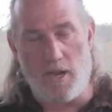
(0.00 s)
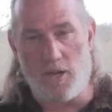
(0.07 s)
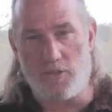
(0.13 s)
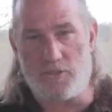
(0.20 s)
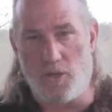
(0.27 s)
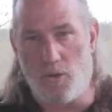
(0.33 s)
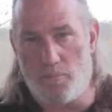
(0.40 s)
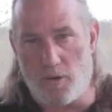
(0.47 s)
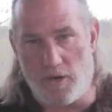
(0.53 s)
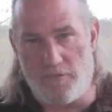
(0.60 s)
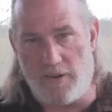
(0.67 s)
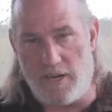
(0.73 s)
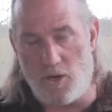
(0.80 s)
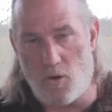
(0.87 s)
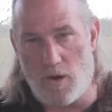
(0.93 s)
I also put a
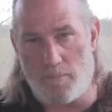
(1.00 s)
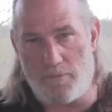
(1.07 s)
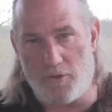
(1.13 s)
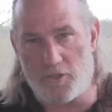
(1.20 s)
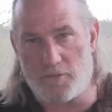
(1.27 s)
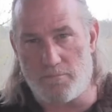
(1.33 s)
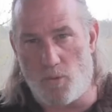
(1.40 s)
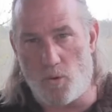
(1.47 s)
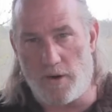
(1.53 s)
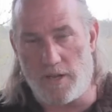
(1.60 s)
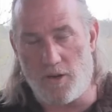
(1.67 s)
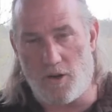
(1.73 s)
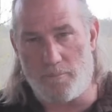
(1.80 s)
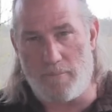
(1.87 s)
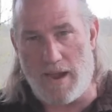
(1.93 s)
video up this
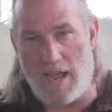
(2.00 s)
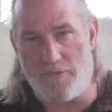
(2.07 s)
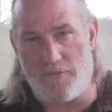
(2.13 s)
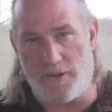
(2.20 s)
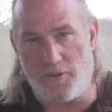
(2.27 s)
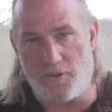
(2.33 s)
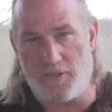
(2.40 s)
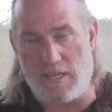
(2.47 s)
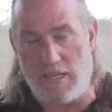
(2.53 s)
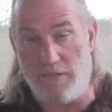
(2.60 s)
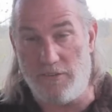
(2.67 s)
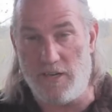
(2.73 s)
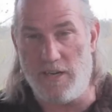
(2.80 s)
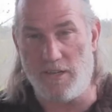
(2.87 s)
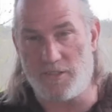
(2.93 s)
morning on Pathfinder
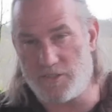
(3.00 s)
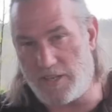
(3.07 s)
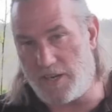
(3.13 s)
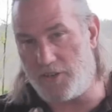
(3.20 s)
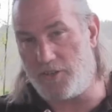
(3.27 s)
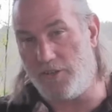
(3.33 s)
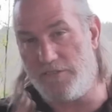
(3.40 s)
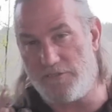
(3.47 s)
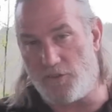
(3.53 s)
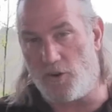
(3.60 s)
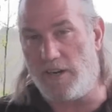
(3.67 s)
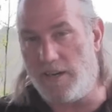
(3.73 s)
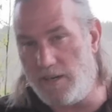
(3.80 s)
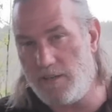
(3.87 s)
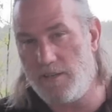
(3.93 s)
TV and set it to
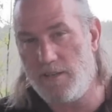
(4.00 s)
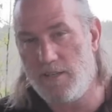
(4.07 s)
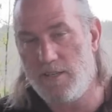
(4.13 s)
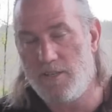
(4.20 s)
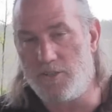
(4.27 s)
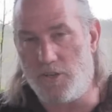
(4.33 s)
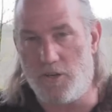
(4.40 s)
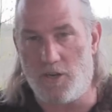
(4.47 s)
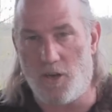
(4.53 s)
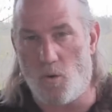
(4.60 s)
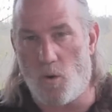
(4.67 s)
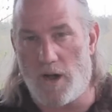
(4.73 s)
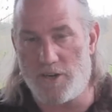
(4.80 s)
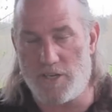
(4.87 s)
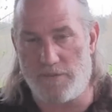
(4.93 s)
free. So you can
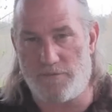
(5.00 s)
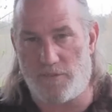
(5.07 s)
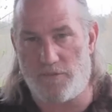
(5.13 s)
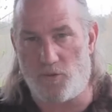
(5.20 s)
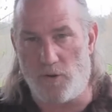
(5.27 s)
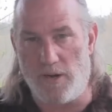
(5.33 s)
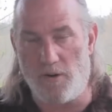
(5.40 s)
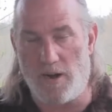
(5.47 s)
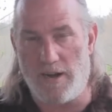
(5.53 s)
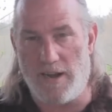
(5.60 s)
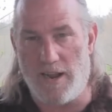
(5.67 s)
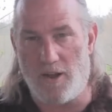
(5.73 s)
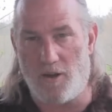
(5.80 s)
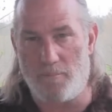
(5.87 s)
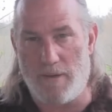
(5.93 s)
go watch it for free right
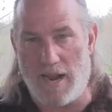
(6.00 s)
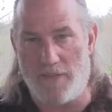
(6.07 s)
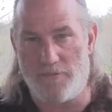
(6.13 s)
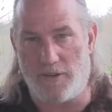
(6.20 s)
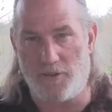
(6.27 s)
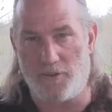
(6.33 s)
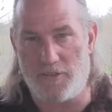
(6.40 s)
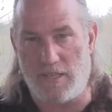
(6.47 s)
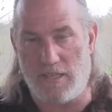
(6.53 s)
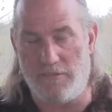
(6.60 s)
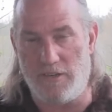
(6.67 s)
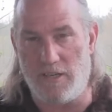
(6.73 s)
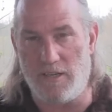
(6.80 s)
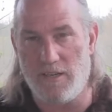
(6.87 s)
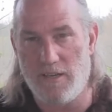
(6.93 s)
now on Pathfinder
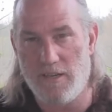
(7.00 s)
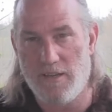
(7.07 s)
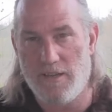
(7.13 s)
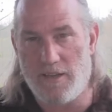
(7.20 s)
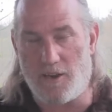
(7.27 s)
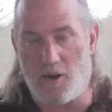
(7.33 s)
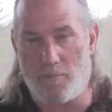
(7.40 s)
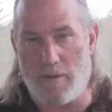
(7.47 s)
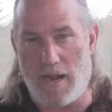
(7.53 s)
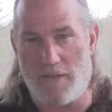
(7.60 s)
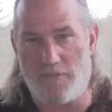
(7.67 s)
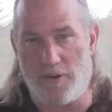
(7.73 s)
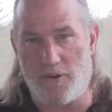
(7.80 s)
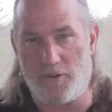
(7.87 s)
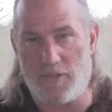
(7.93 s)
TV at our
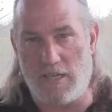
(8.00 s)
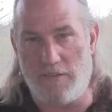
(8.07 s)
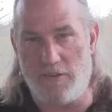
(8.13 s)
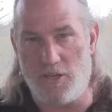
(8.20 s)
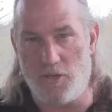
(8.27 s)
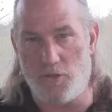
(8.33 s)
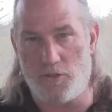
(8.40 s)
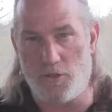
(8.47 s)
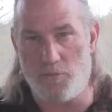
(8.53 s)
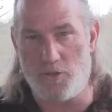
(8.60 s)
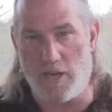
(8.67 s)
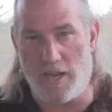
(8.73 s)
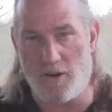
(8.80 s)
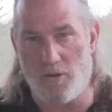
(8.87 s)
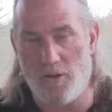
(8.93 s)
Pathfinder TV YouTube
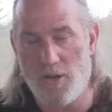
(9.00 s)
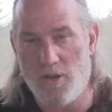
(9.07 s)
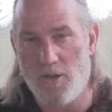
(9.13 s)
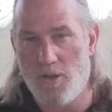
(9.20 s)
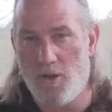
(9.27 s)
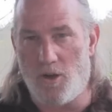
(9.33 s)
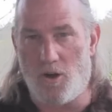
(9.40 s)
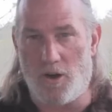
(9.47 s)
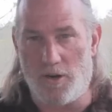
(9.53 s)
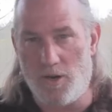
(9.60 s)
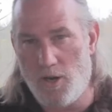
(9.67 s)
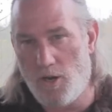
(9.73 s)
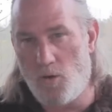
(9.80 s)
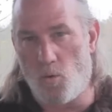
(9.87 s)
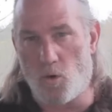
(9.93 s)
channel
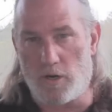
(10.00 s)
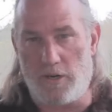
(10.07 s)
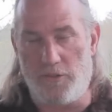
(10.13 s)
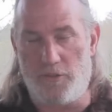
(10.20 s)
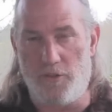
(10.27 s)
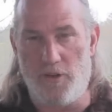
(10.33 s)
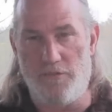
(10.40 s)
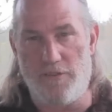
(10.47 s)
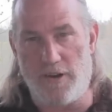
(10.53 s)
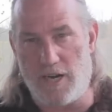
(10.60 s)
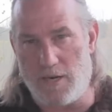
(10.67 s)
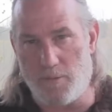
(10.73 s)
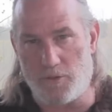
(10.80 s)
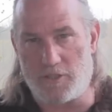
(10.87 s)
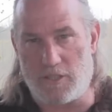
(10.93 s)
on working through the
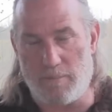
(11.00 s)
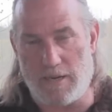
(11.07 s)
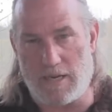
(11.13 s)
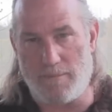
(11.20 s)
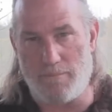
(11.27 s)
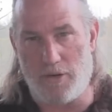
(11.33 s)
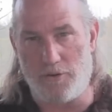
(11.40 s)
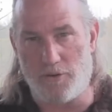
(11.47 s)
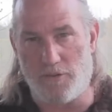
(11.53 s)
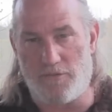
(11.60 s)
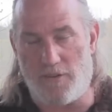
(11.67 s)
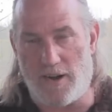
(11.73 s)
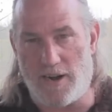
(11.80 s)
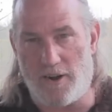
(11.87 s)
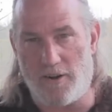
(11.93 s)
variables to make a bow drill
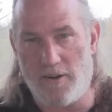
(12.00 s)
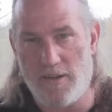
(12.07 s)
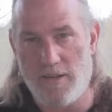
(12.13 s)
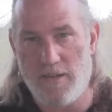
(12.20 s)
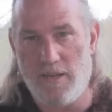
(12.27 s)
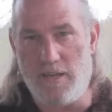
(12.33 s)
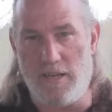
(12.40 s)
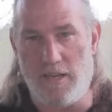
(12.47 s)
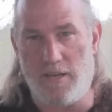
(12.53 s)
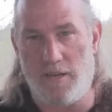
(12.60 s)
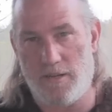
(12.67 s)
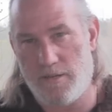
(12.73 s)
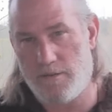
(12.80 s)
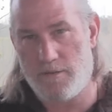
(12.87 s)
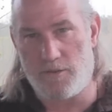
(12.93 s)
fire
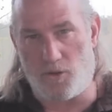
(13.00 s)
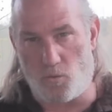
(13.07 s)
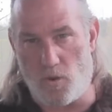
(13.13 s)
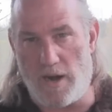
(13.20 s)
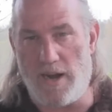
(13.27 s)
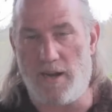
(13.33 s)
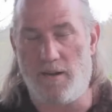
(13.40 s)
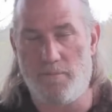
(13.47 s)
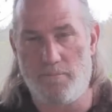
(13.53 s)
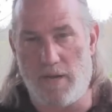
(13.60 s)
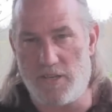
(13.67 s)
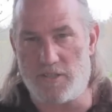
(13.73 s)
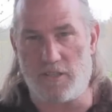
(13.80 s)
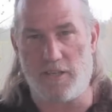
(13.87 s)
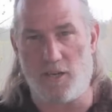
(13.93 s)
in the rain,
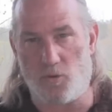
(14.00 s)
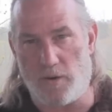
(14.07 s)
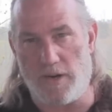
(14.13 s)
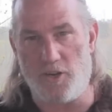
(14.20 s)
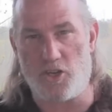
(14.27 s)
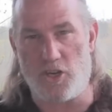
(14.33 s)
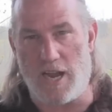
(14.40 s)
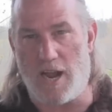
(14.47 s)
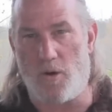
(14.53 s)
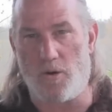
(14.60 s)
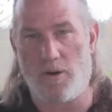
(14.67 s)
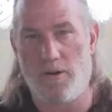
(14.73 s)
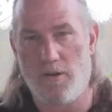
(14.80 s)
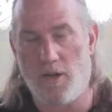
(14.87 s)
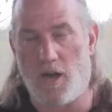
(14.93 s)
basically a rain
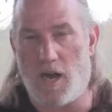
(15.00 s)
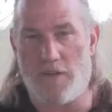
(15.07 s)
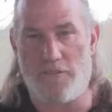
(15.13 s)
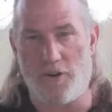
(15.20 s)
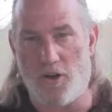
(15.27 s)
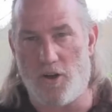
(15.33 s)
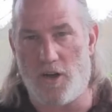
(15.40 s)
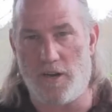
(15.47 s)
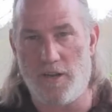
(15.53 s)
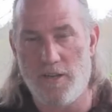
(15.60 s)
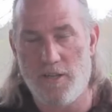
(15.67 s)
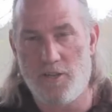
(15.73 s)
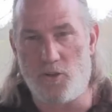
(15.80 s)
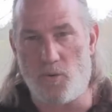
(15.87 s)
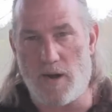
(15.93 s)
shower off and on
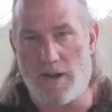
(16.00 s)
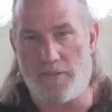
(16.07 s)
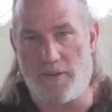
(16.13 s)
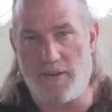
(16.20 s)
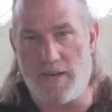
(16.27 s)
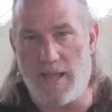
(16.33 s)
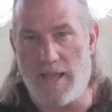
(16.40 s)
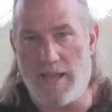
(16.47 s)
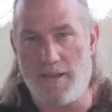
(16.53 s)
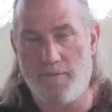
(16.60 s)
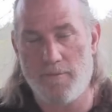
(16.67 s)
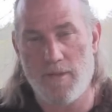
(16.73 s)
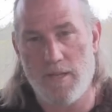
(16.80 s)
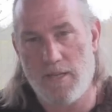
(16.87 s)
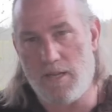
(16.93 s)
throughout the
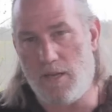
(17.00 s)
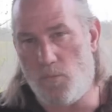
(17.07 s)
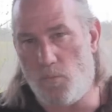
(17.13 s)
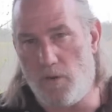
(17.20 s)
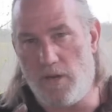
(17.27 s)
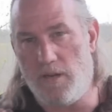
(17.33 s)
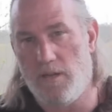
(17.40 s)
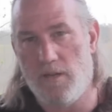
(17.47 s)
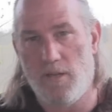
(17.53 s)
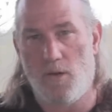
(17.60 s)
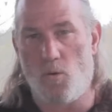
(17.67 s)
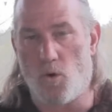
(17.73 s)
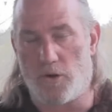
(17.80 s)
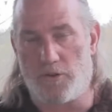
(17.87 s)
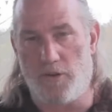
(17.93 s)
day. And we
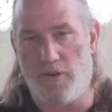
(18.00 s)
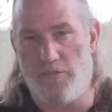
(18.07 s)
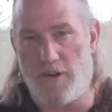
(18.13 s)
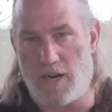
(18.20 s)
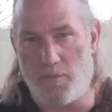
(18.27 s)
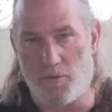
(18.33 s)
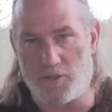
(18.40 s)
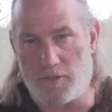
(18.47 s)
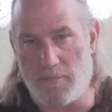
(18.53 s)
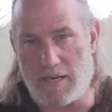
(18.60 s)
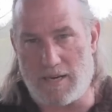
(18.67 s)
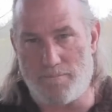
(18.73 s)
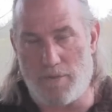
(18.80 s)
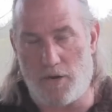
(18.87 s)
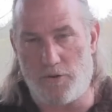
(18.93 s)
work through the variables to
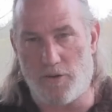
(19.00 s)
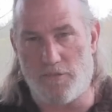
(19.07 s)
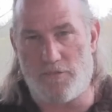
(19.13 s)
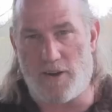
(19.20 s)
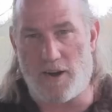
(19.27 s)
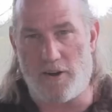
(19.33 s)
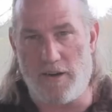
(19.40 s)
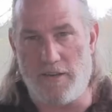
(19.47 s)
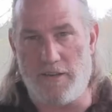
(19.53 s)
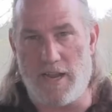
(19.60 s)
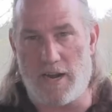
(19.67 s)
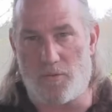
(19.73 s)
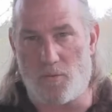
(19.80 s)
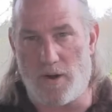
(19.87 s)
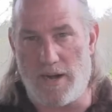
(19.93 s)
make a bow drill fire in
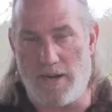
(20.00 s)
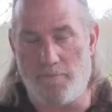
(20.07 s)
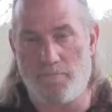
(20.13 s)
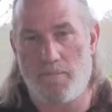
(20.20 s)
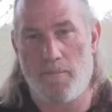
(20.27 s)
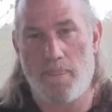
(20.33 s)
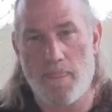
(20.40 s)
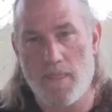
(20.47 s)
that rain.